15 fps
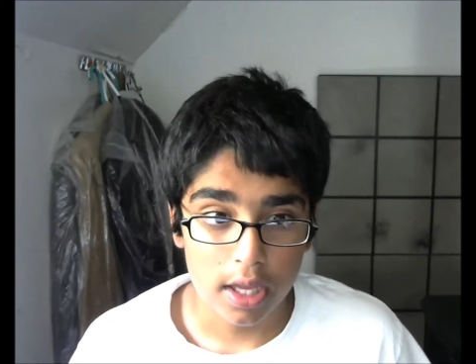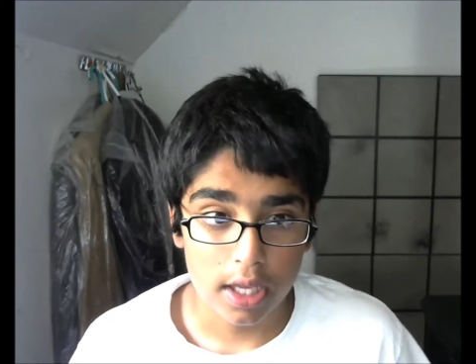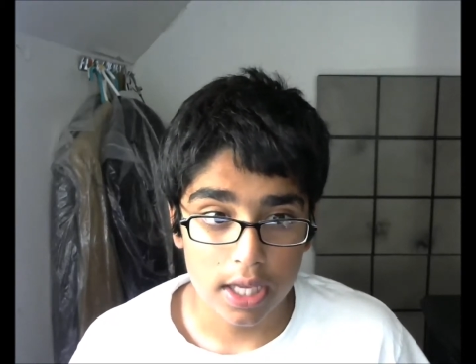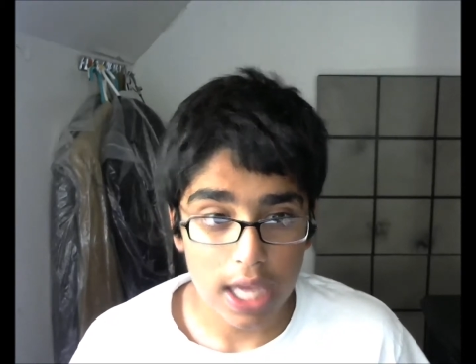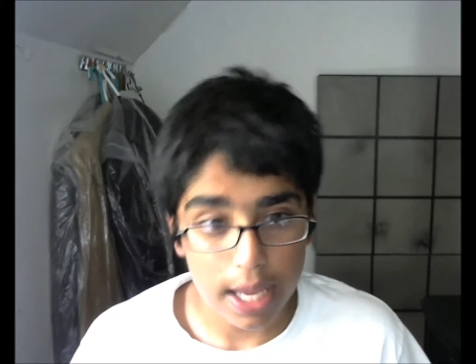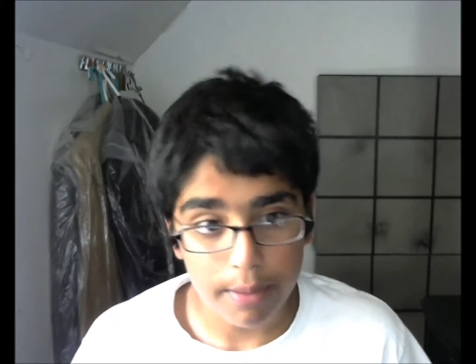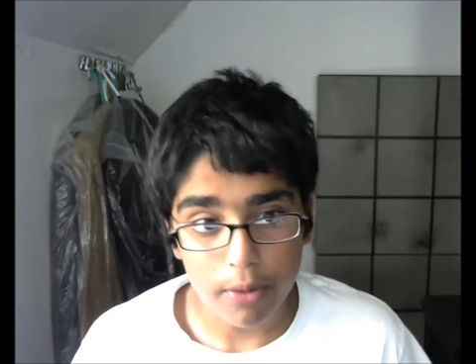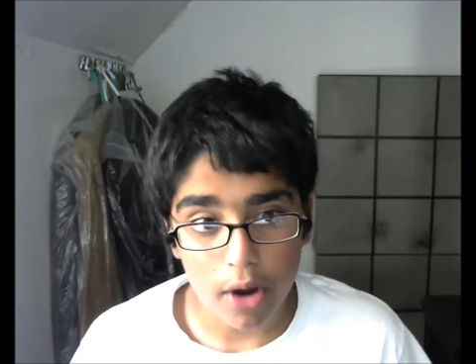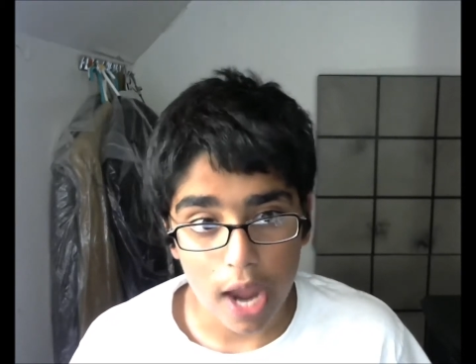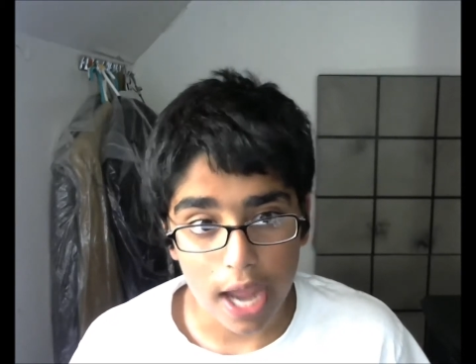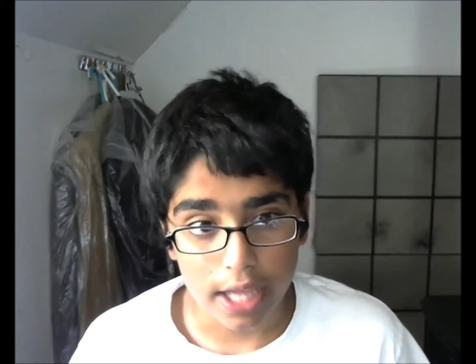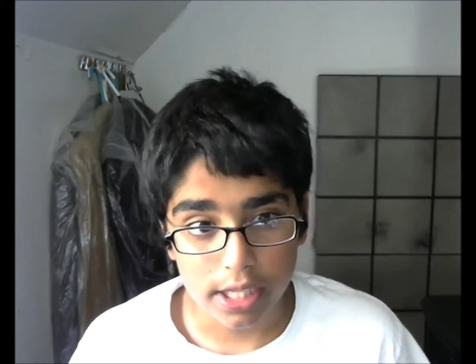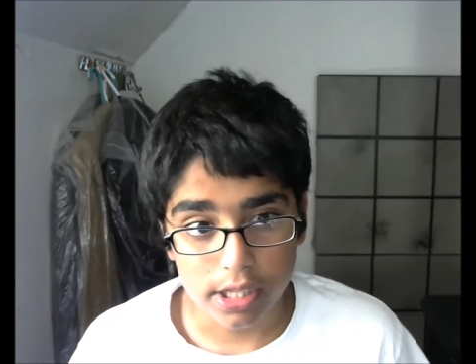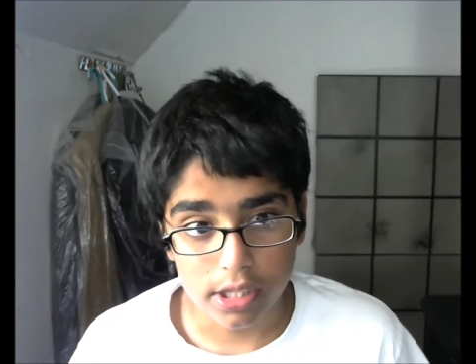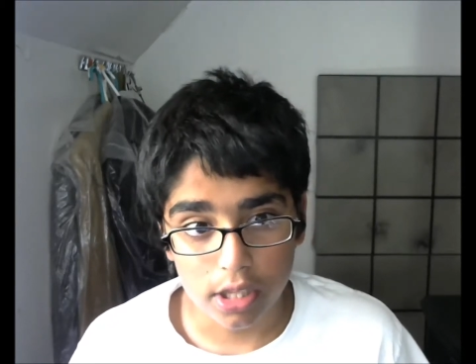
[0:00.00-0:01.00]
Gamer
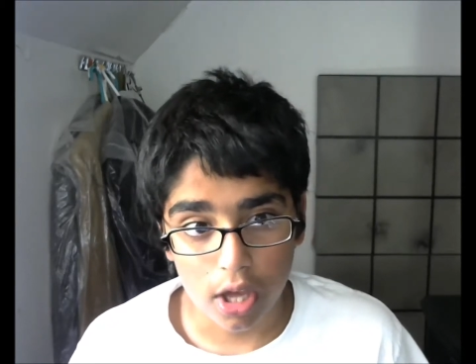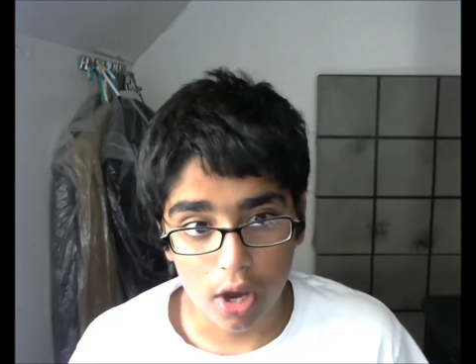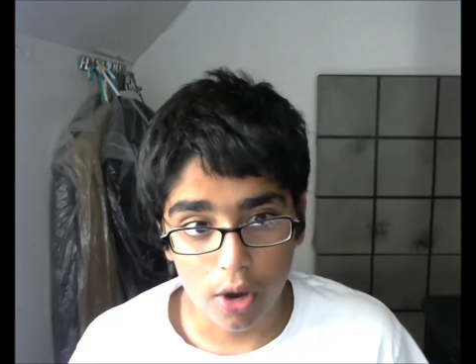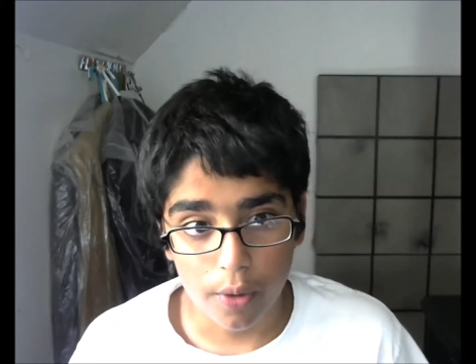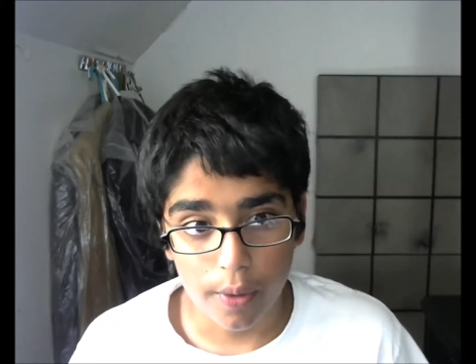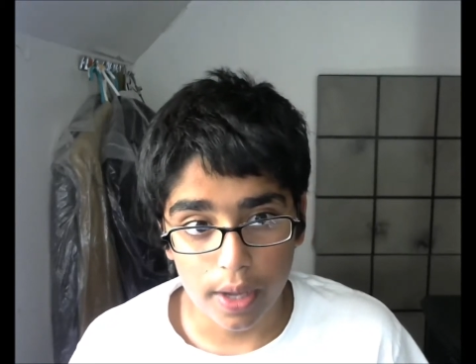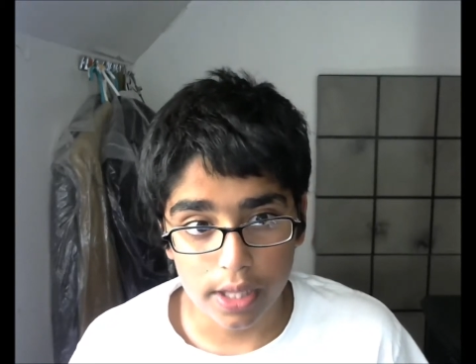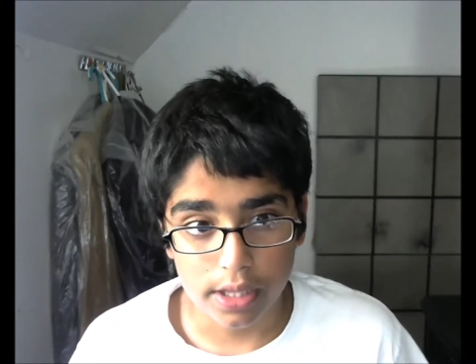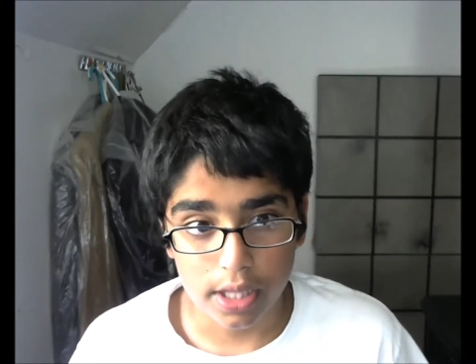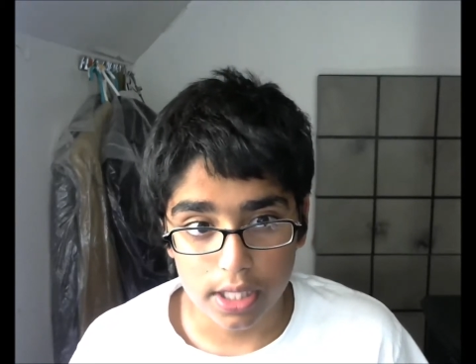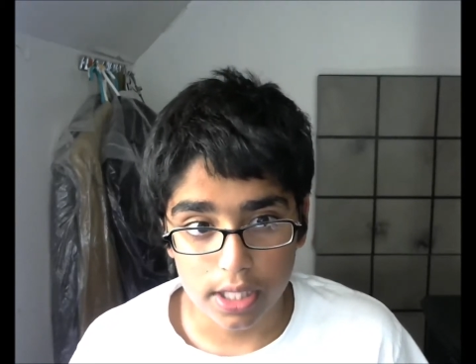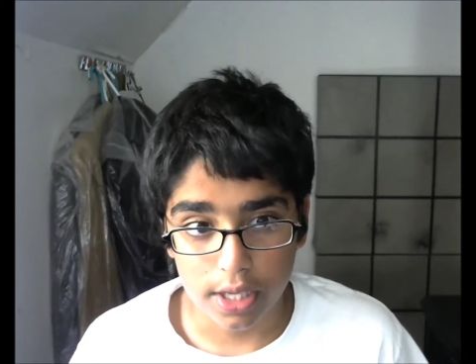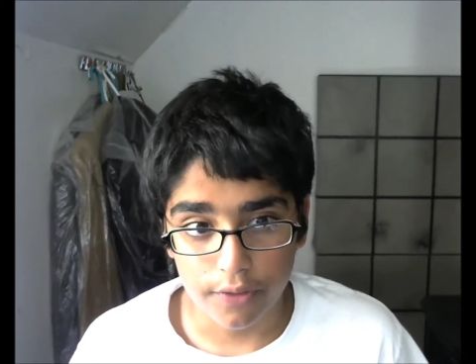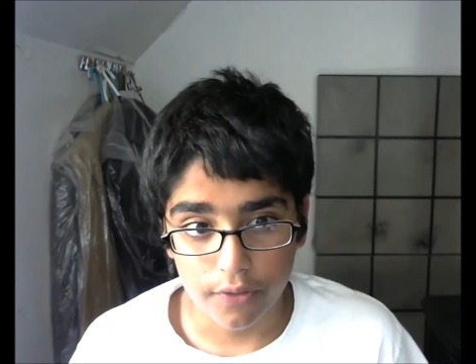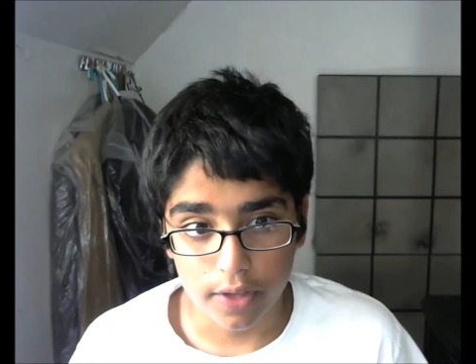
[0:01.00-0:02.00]
Hexo is a
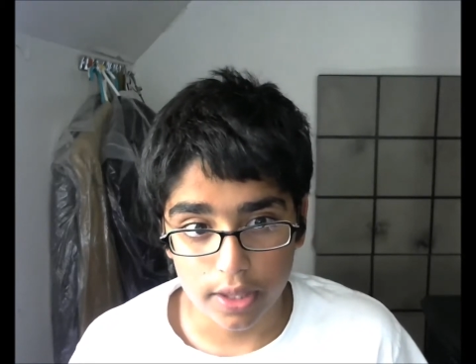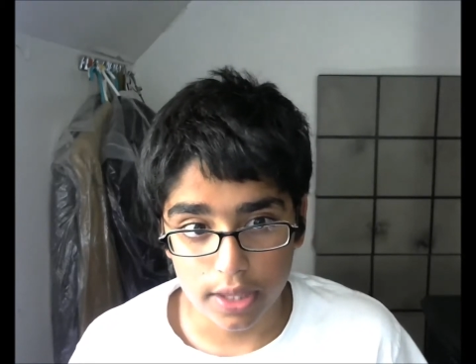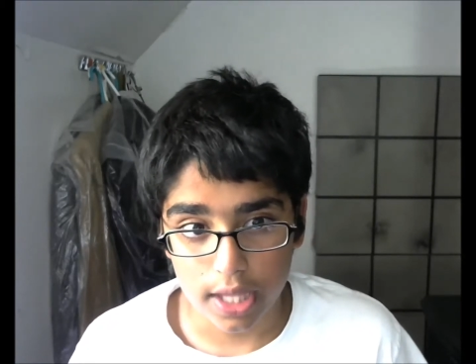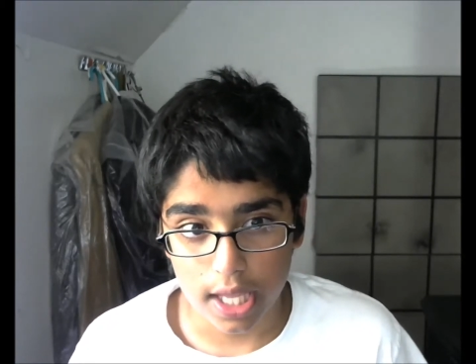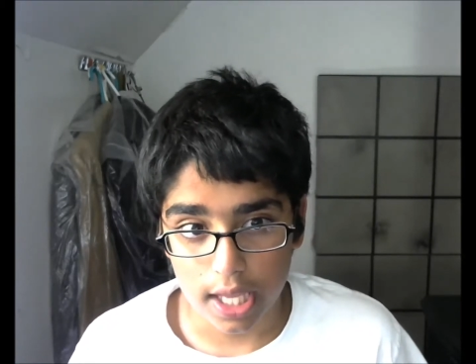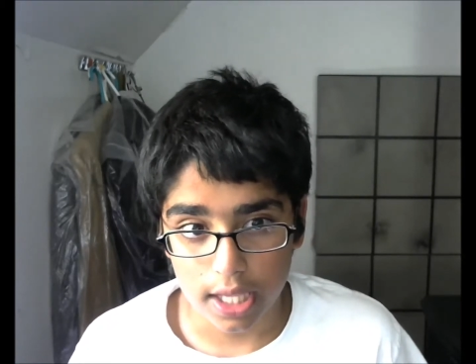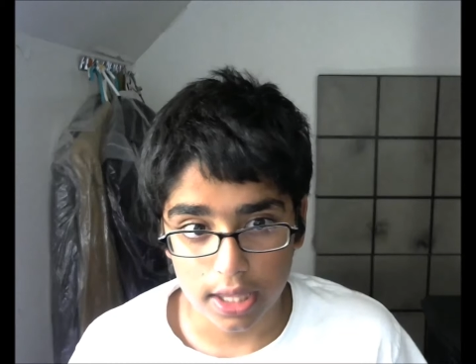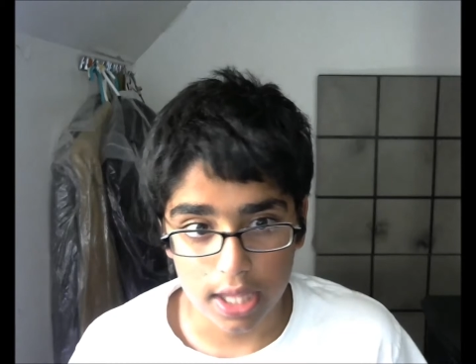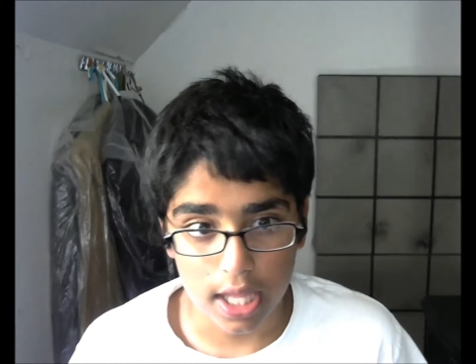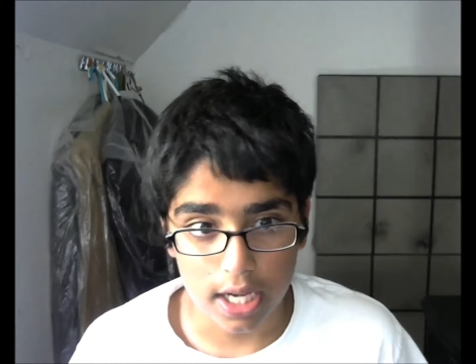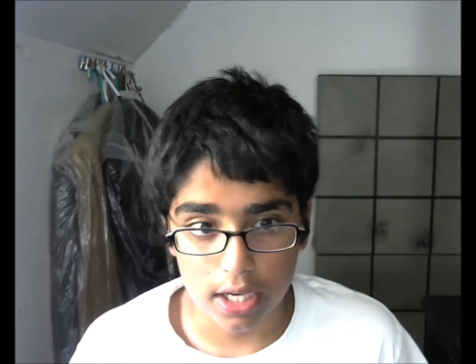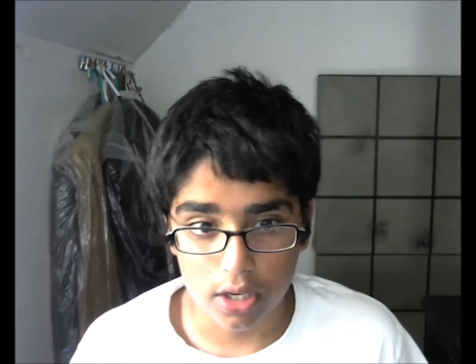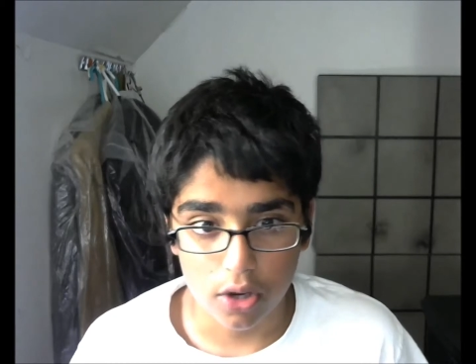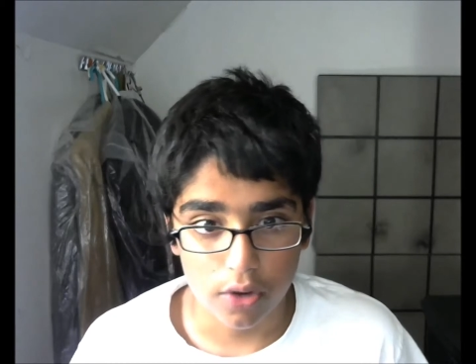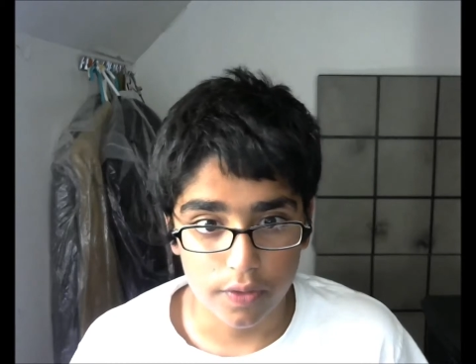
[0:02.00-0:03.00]
different thing
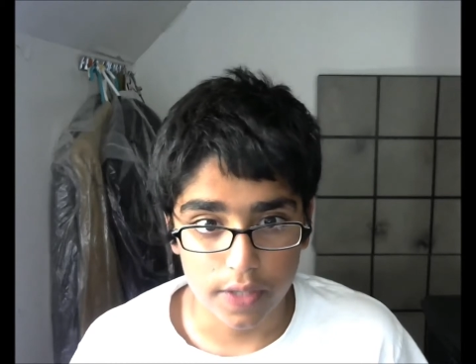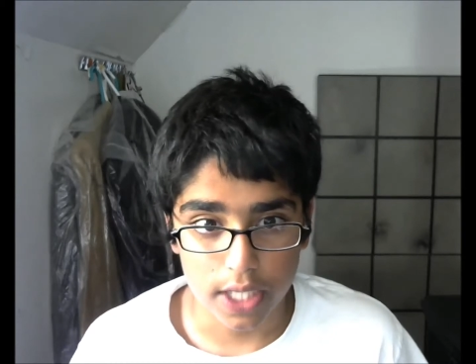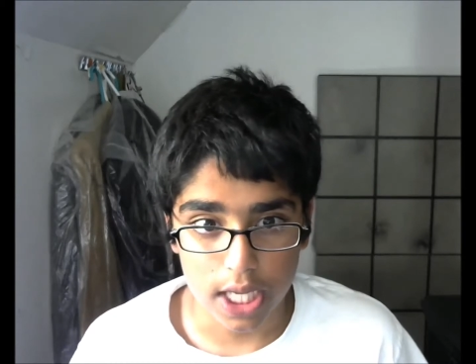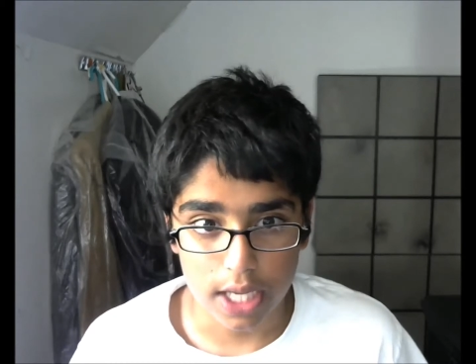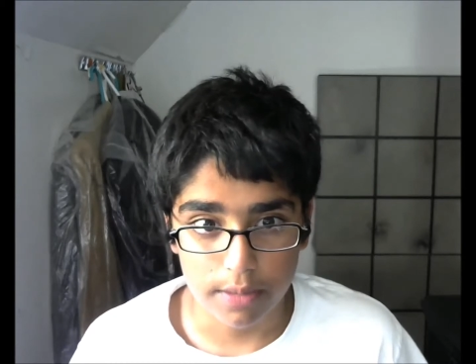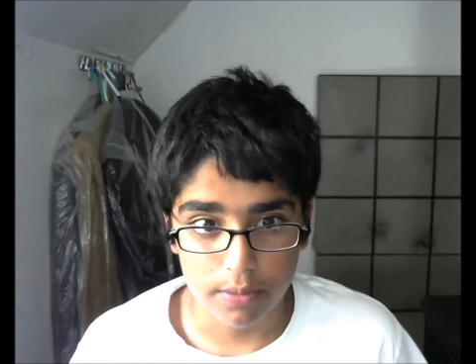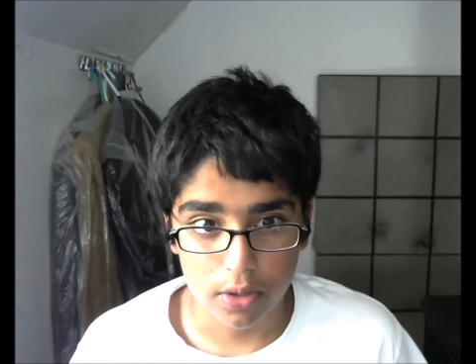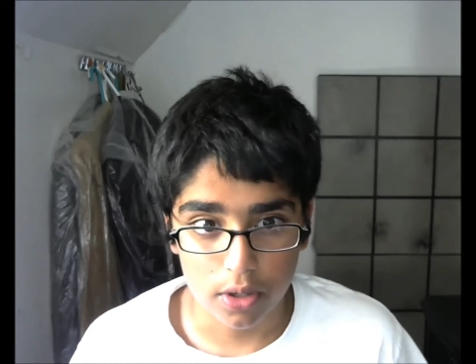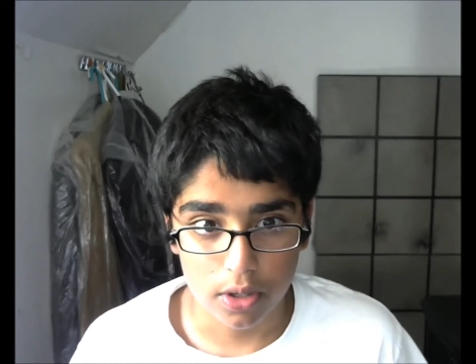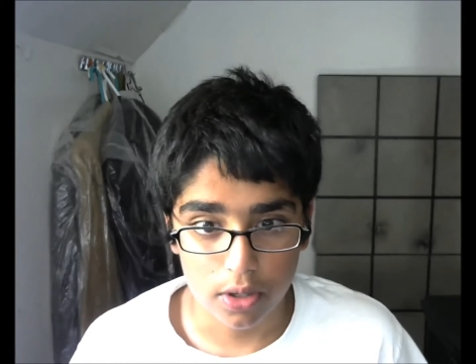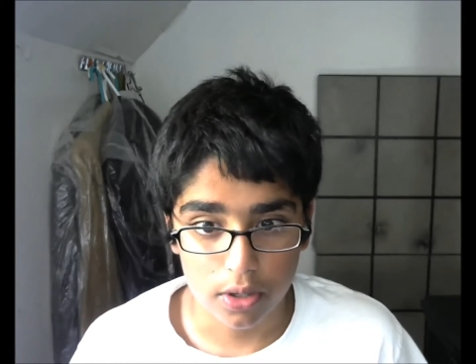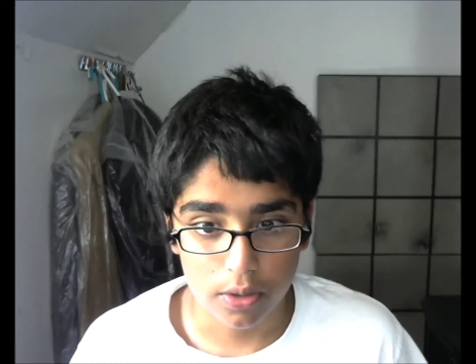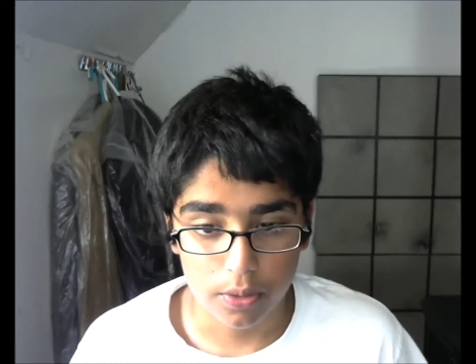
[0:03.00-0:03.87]
than Nova Gamer,